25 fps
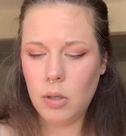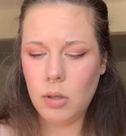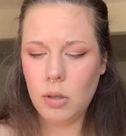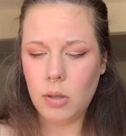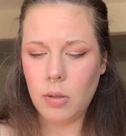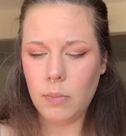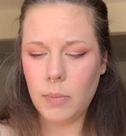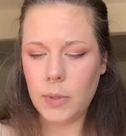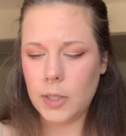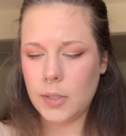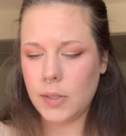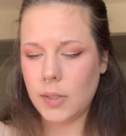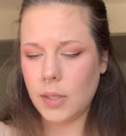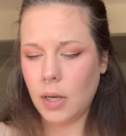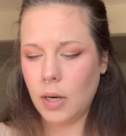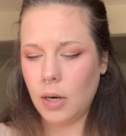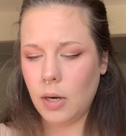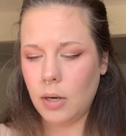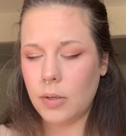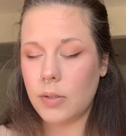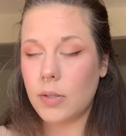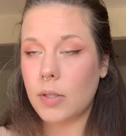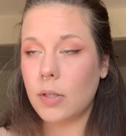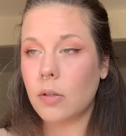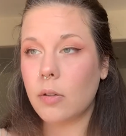The
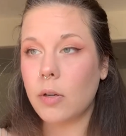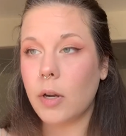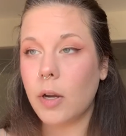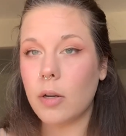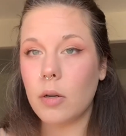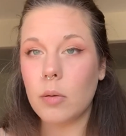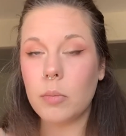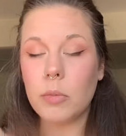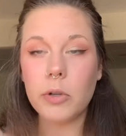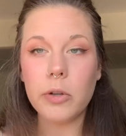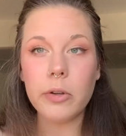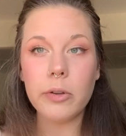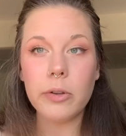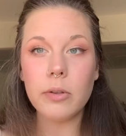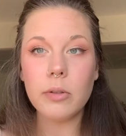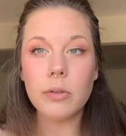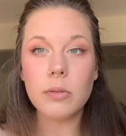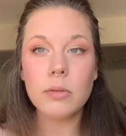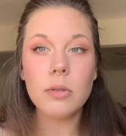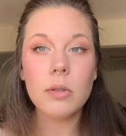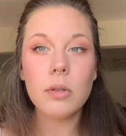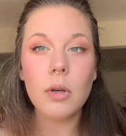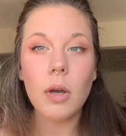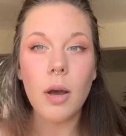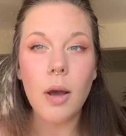mascara is incredible,
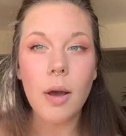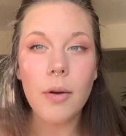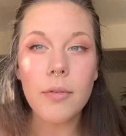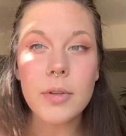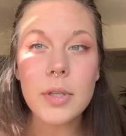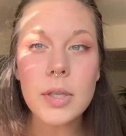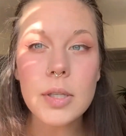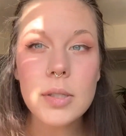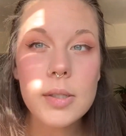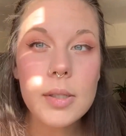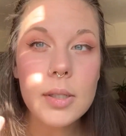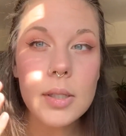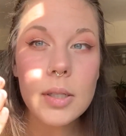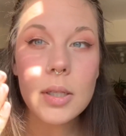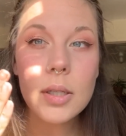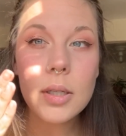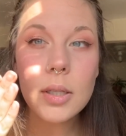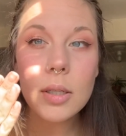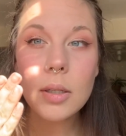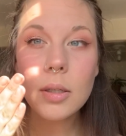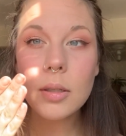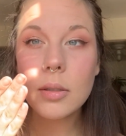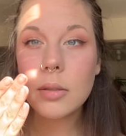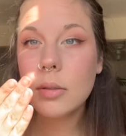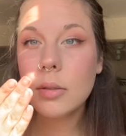obviously.